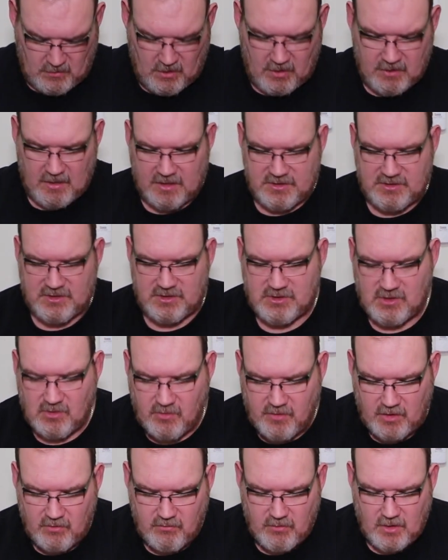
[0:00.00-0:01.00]
That's just a
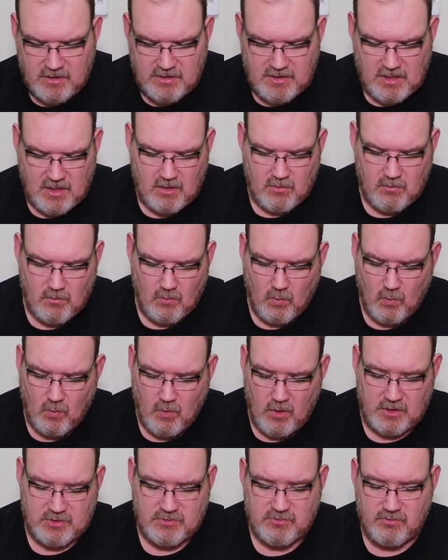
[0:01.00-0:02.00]
quick rundown.
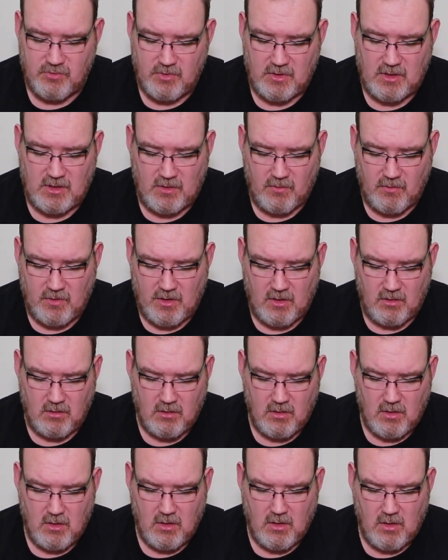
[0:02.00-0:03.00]
Works really
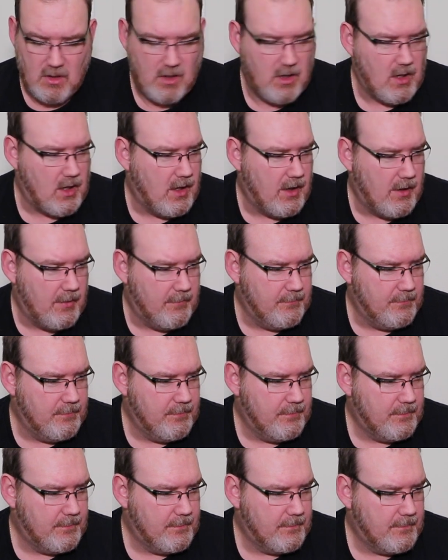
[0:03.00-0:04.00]
well.
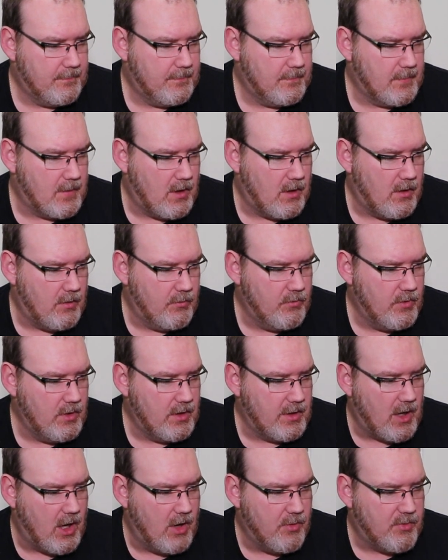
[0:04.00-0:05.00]
I'm
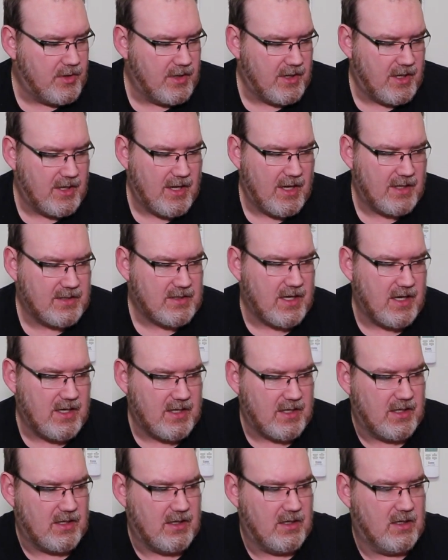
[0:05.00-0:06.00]
really hoping to get out there
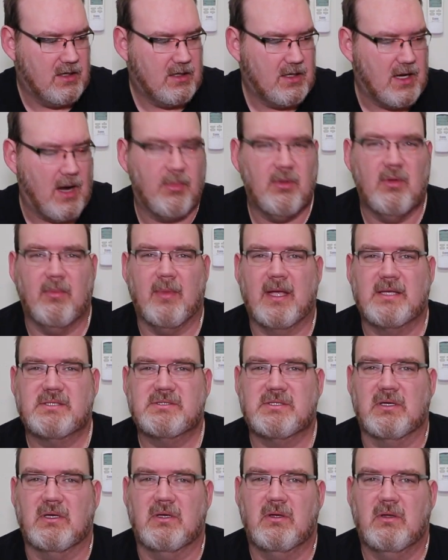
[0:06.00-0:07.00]
to get a couple of
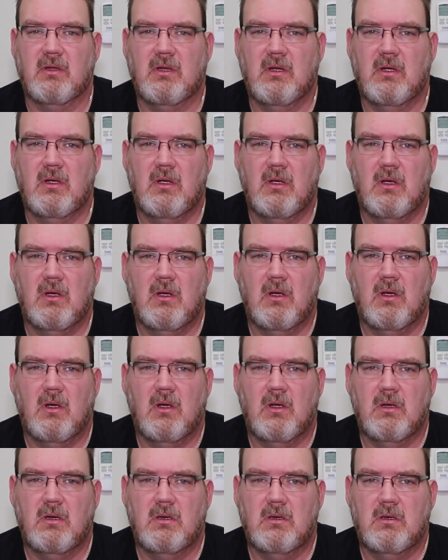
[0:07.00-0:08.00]
mates to
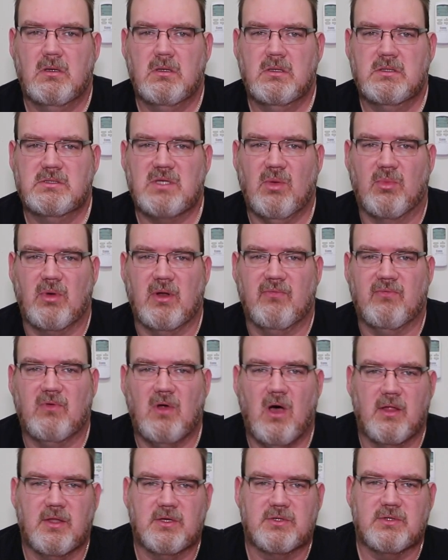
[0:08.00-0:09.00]
somebody
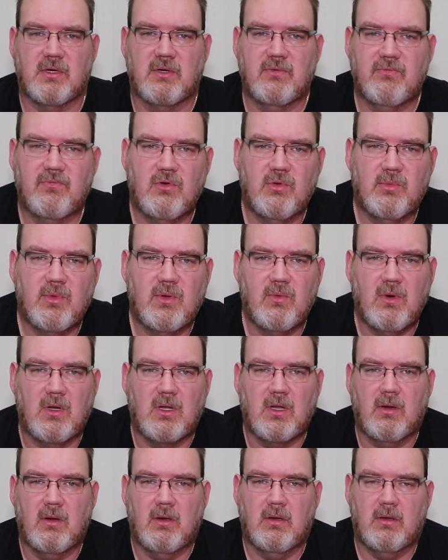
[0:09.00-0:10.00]
fly the drone for me
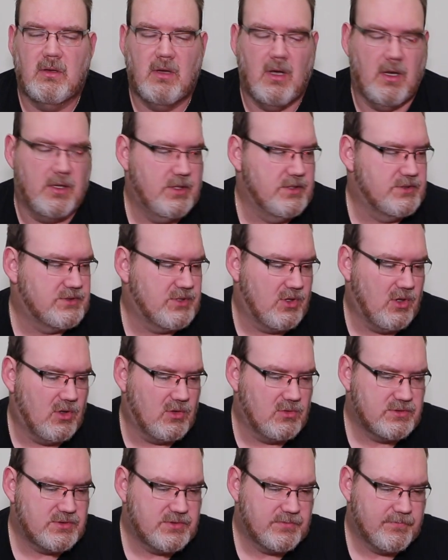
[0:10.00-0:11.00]
while I use the
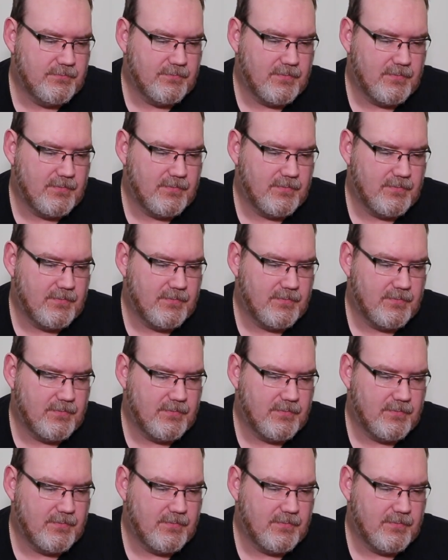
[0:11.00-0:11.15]
goggles.